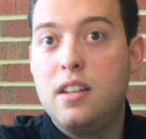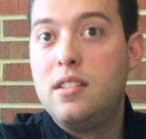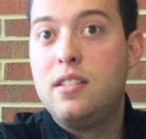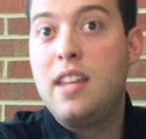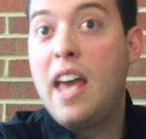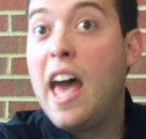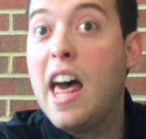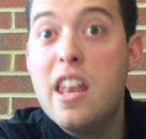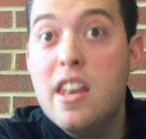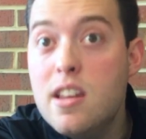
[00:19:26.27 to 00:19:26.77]

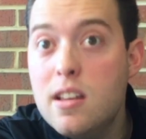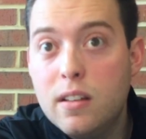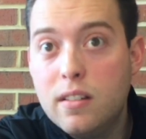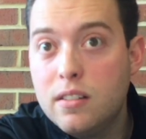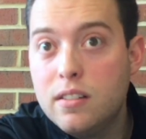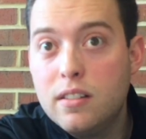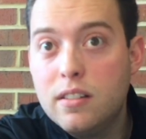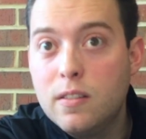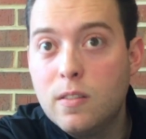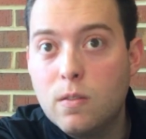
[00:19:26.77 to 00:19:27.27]
10,
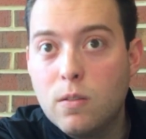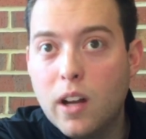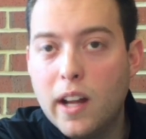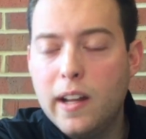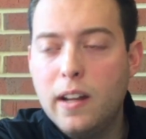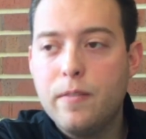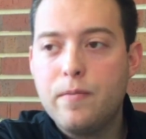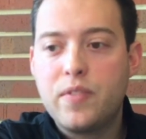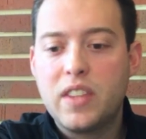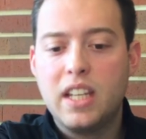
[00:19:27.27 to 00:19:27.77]

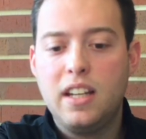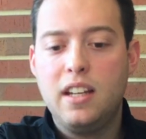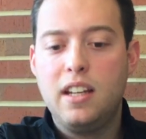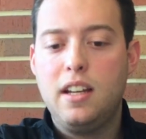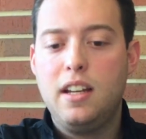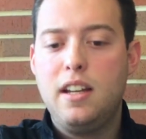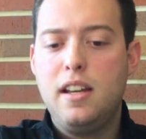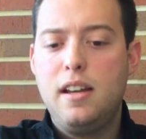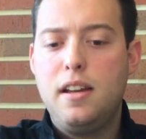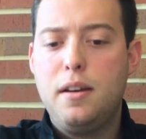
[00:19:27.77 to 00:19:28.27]
right? Yeah.
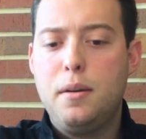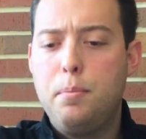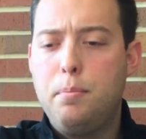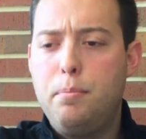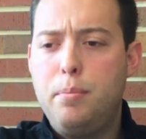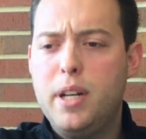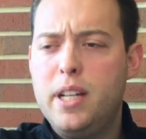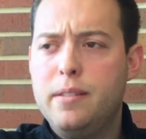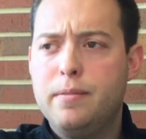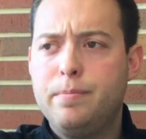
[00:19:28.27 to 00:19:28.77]

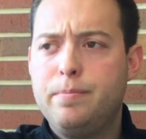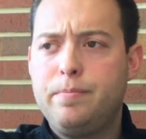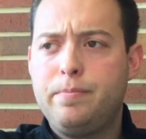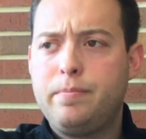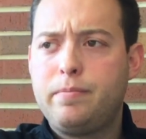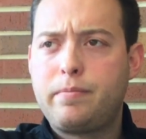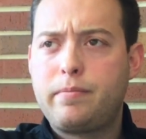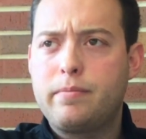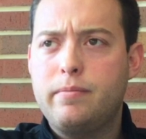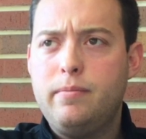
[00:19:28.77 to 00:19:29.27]
But
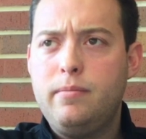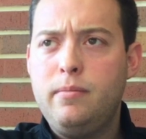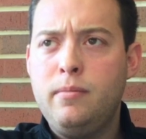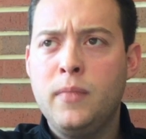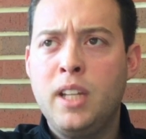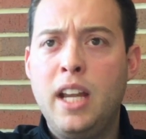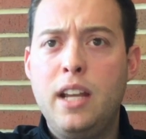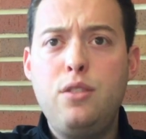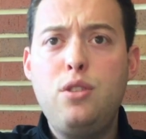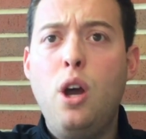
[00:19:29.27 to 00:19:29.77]

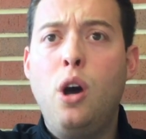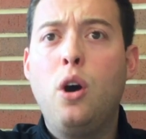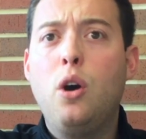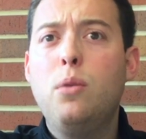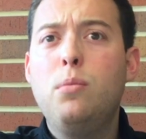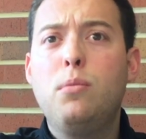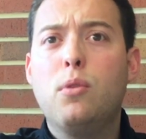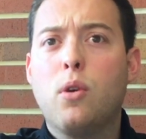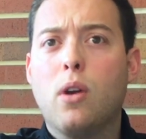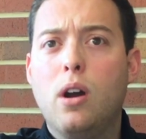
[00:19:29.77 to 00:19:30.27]
it's a
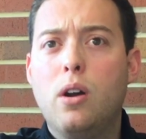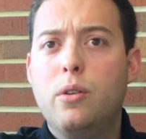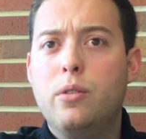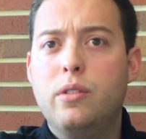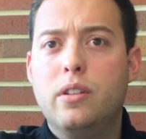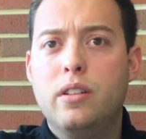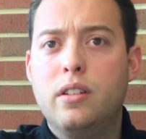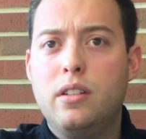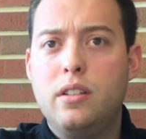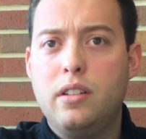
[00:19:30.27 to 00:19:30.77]

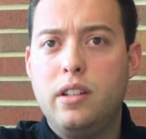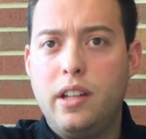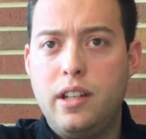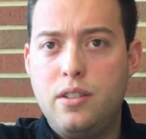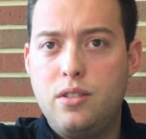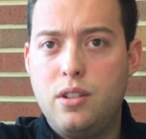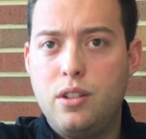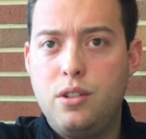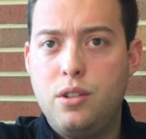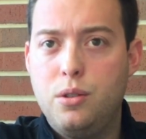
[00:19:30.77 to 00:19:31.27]
homegrown
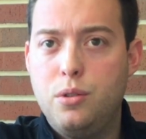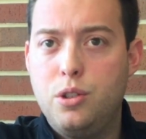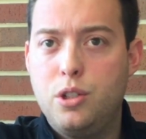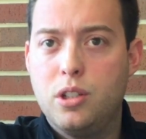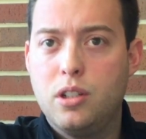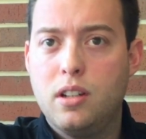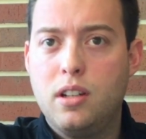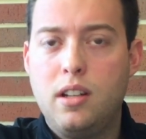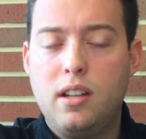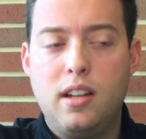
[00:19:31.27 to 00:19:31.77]

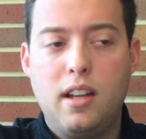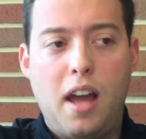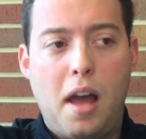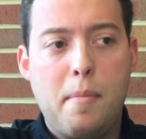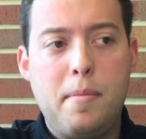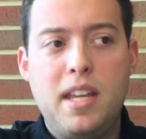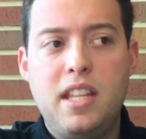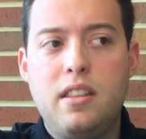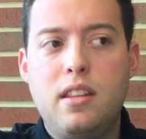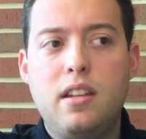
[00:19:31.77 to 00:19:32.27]
institution. I
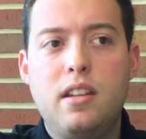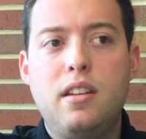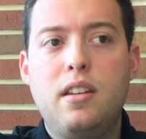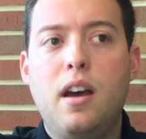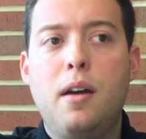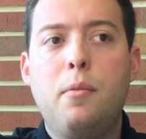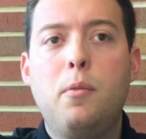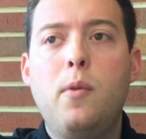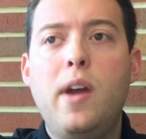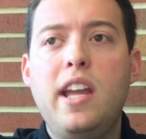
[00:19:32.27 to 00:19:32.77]
mean, the
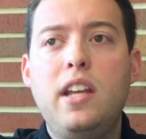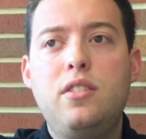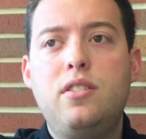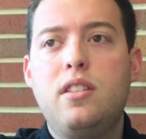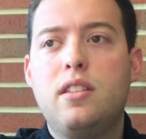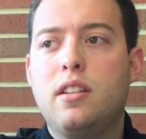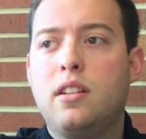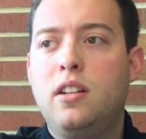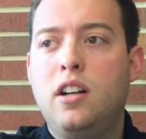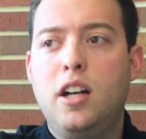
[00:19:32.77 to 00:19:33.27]
ways
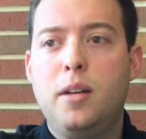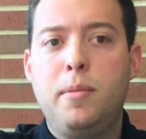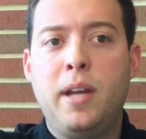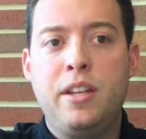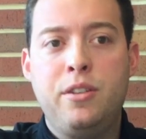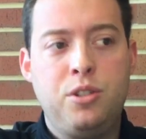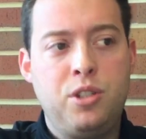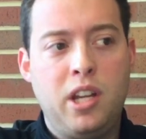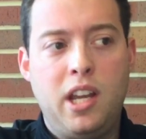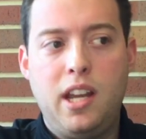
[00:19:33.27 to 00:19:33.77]
that the club
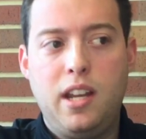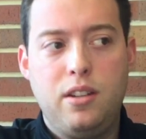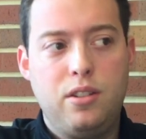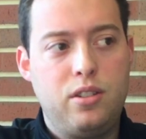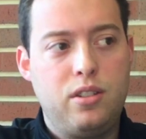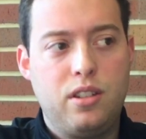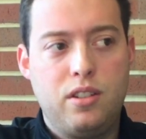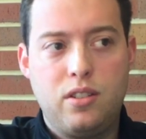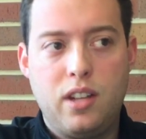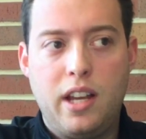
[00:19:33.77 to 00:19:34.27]
has
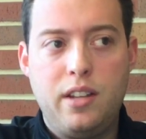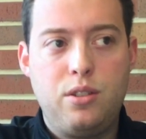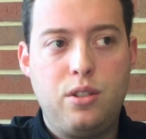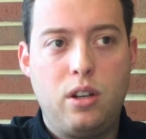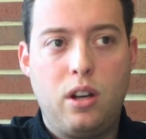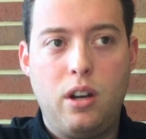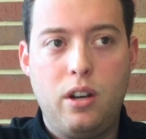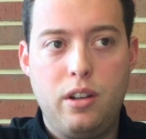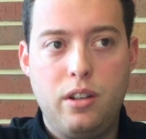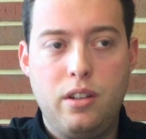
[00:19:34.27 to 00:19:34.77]
changed since I
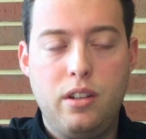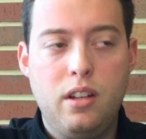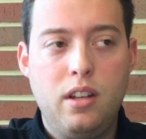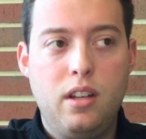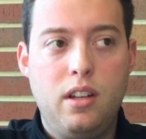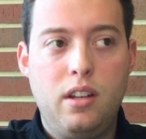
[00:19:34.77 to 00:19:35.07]
started